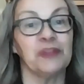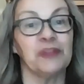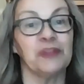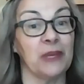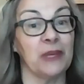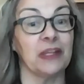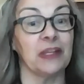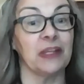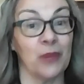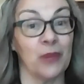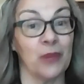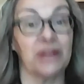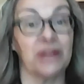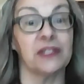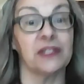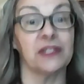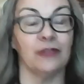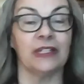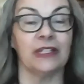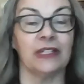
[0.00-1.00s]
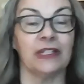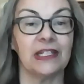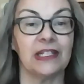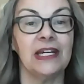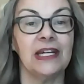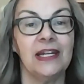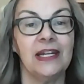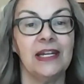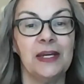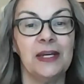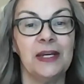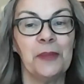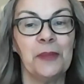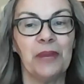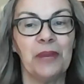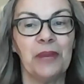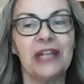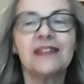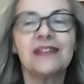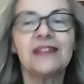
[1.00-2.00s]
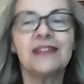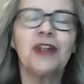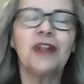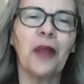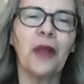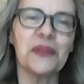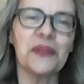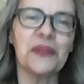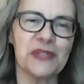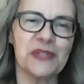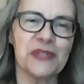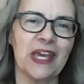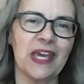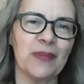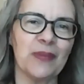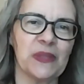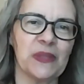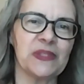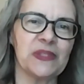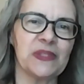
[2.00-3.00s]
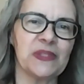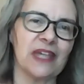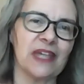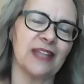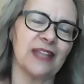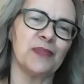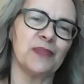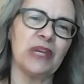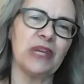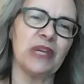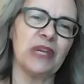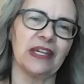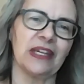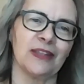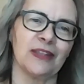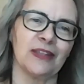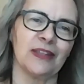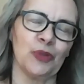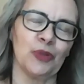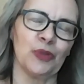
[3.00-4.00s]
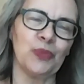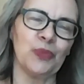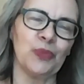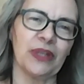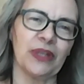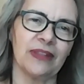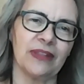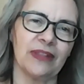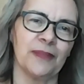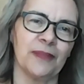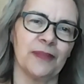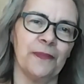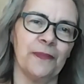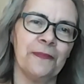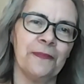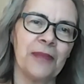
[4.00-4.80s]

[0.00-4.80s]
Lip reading: make the best of it. but it's not the same as being in the room with them.